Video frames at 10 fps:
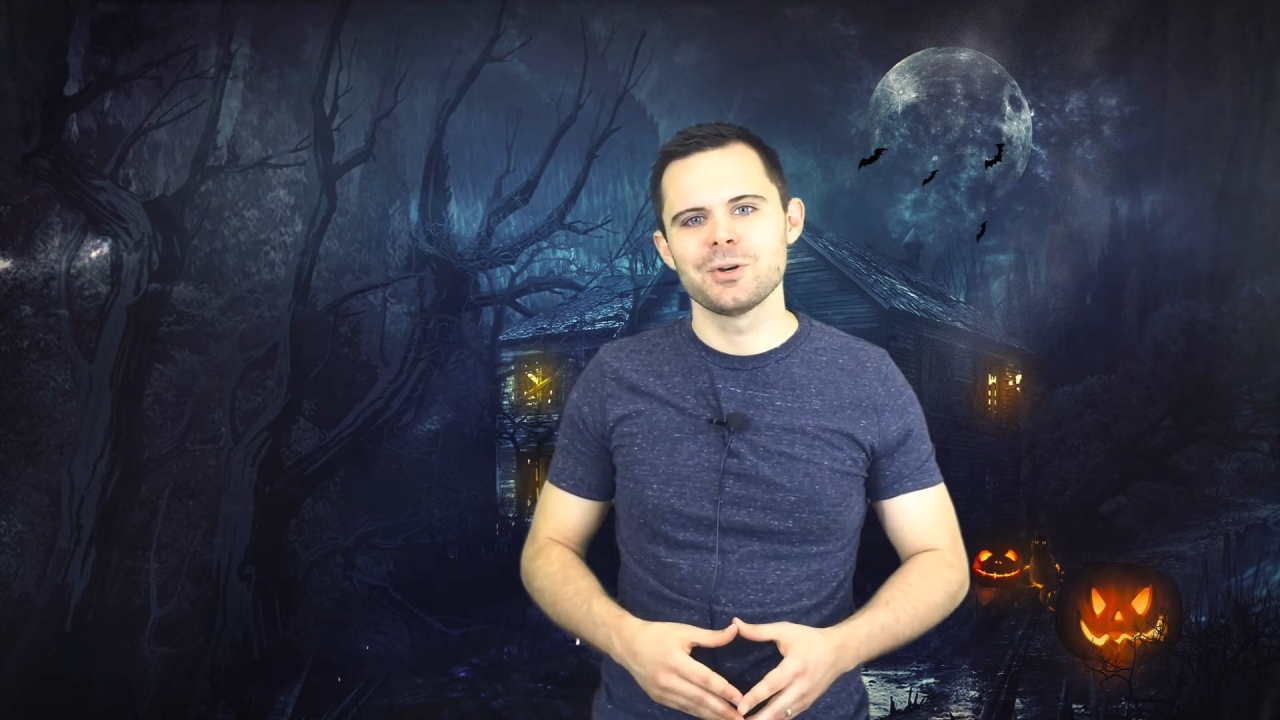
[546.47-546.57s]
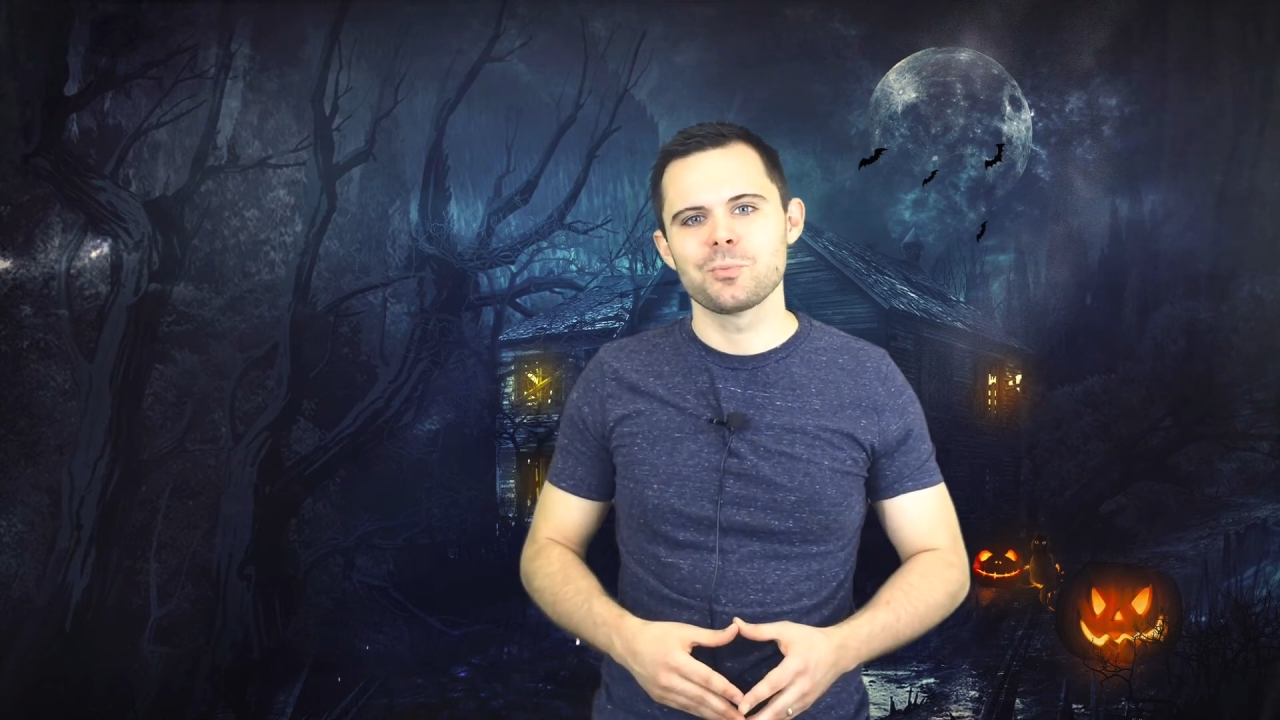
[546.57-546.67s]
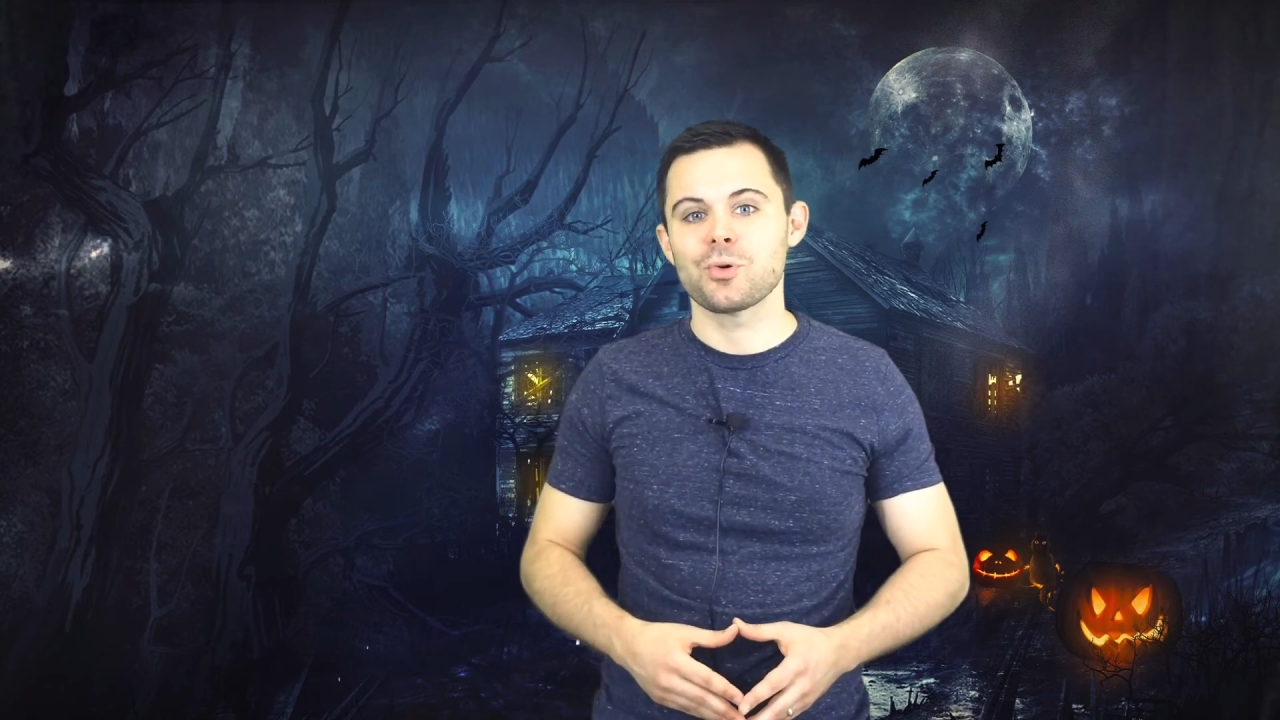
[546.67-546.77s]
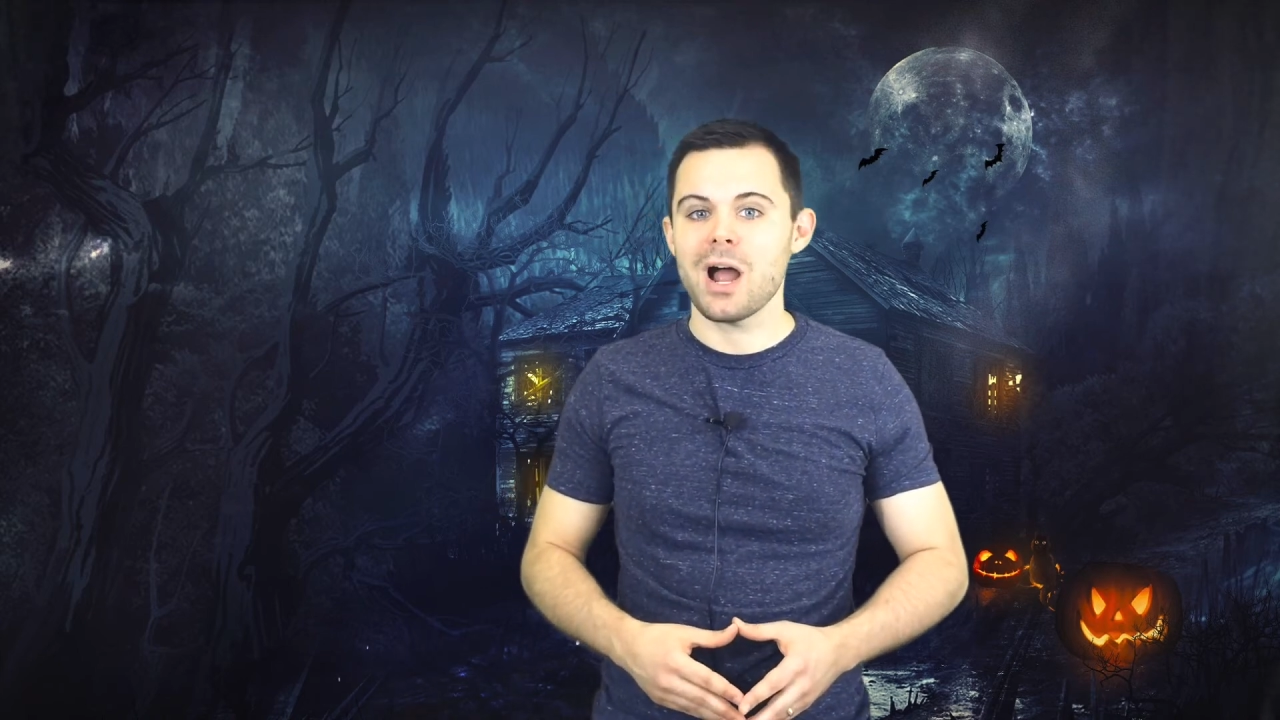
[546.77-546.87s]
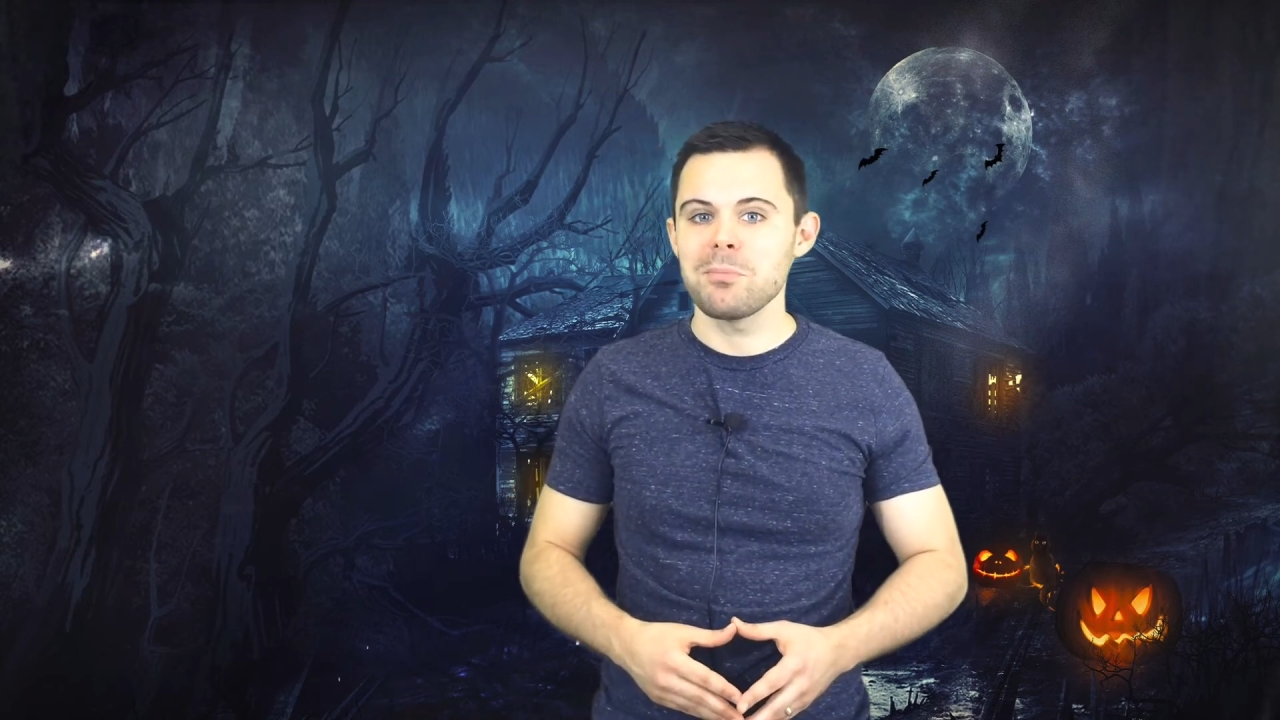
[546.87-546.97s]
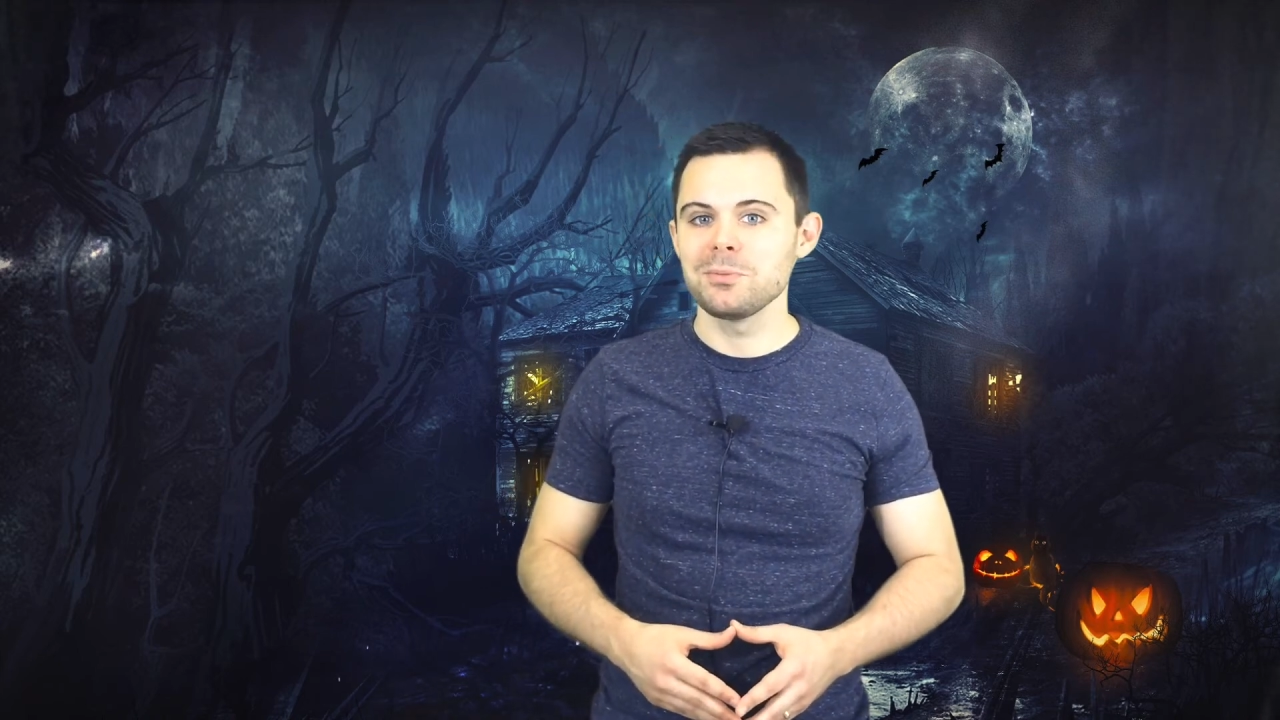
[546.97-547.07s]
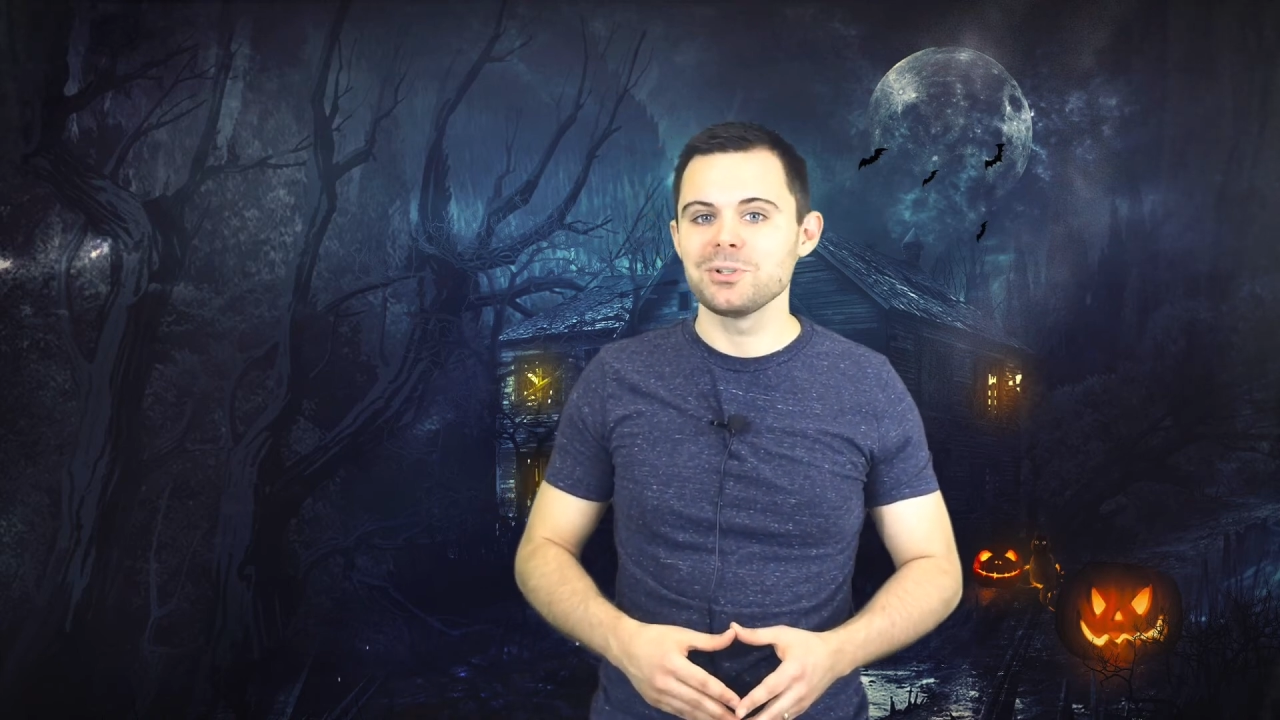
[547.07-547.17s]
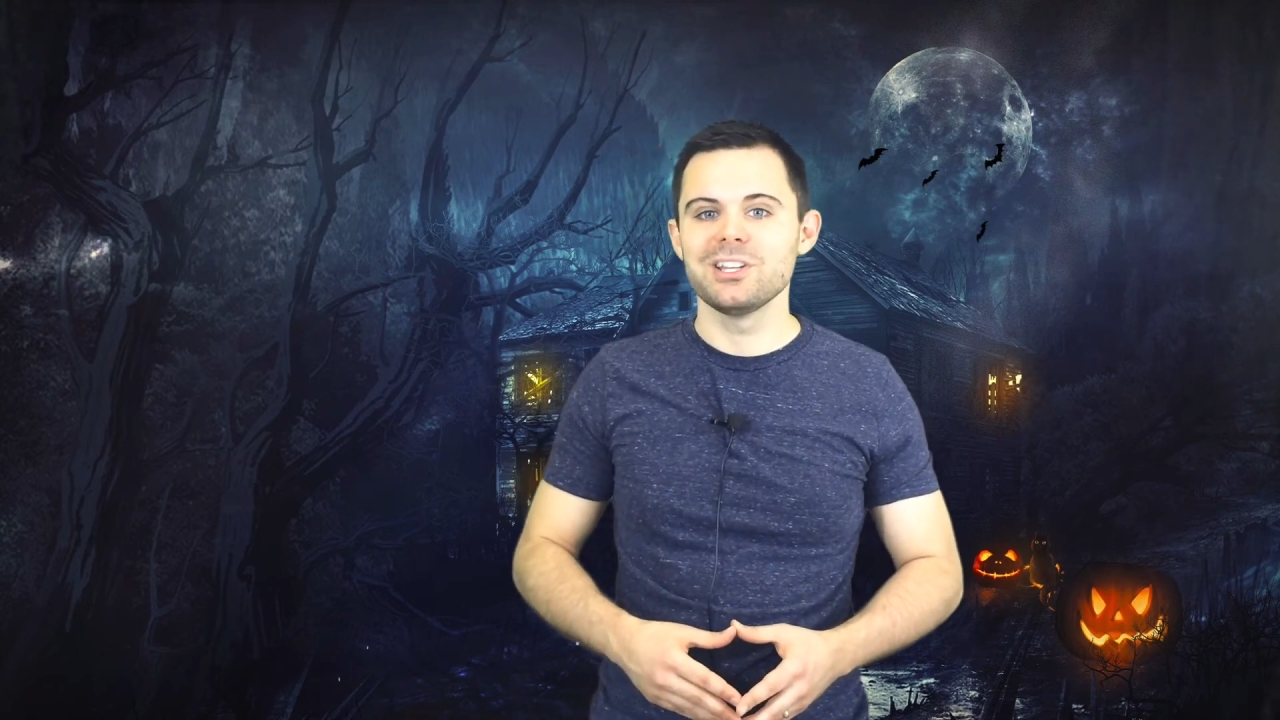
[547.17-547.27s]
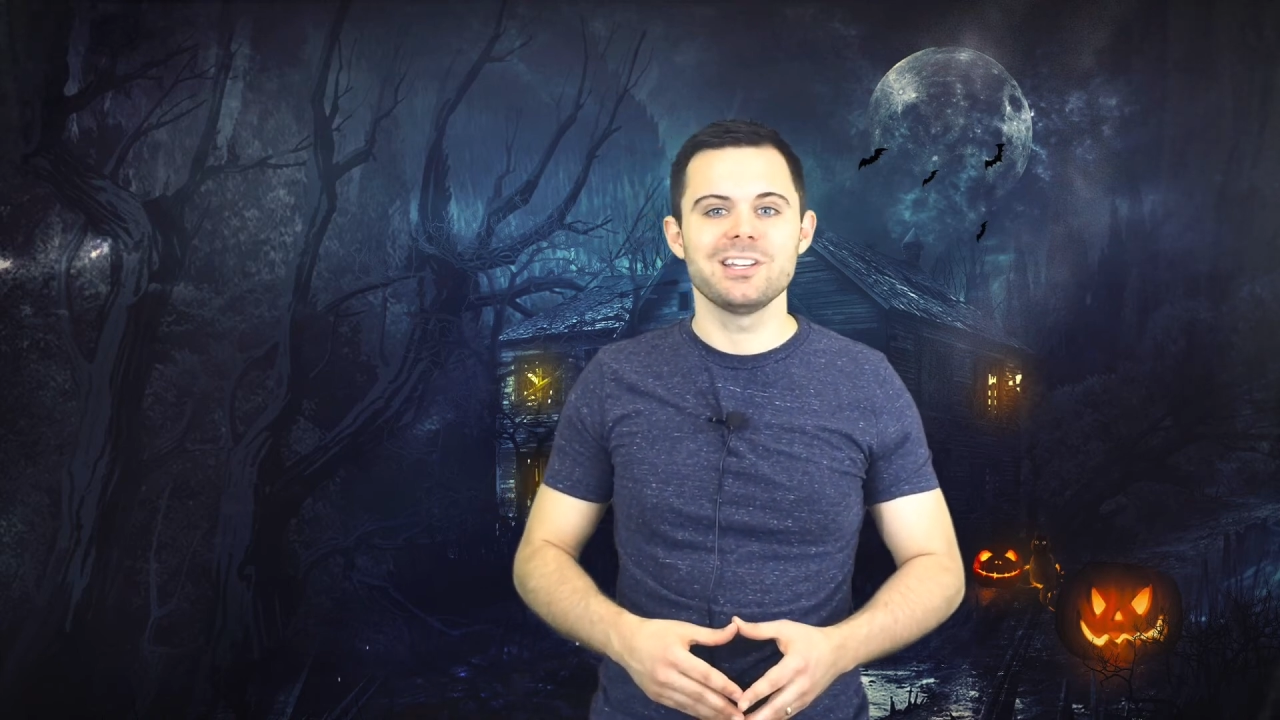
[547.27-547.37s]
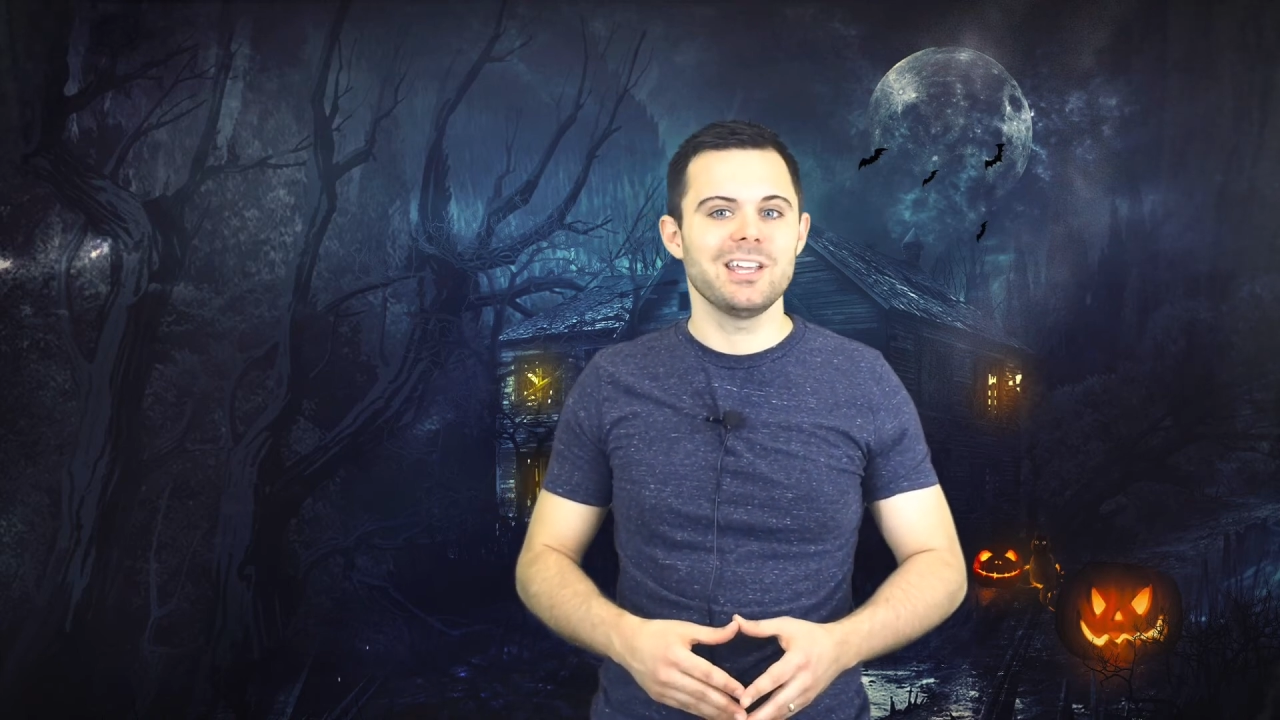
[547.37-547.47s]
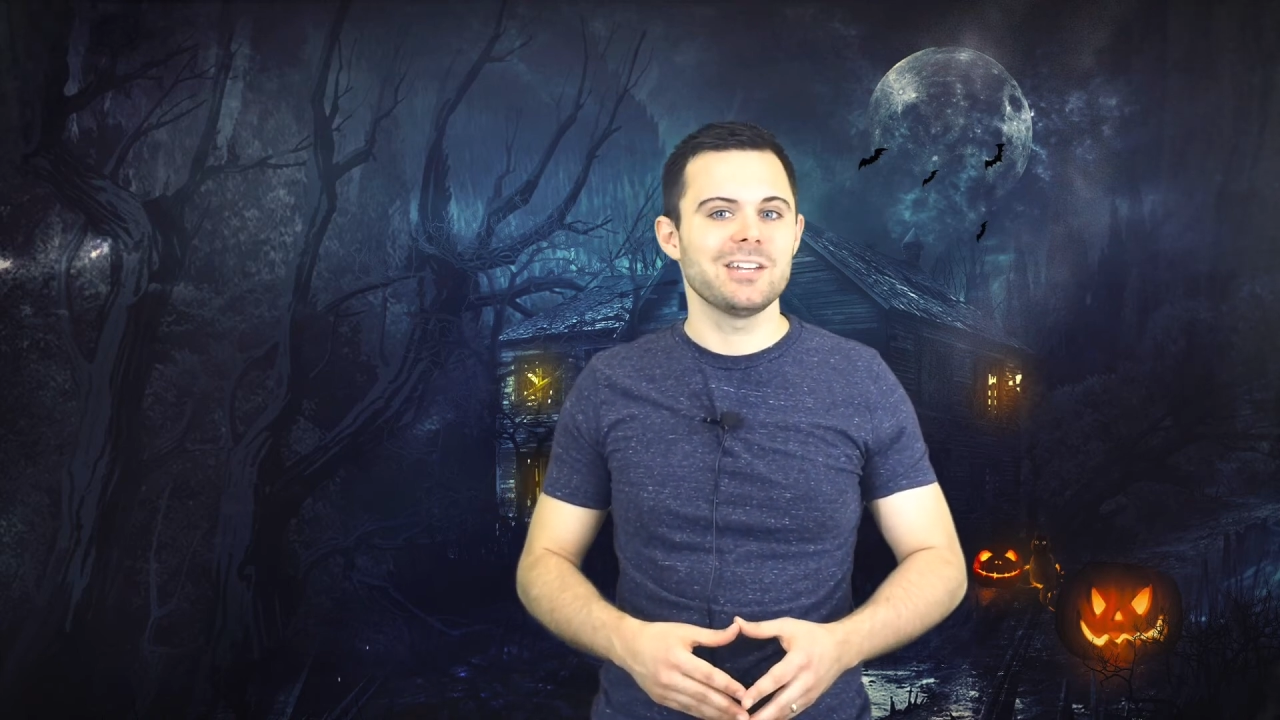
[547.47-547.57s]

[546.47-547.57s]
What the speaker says: Probably again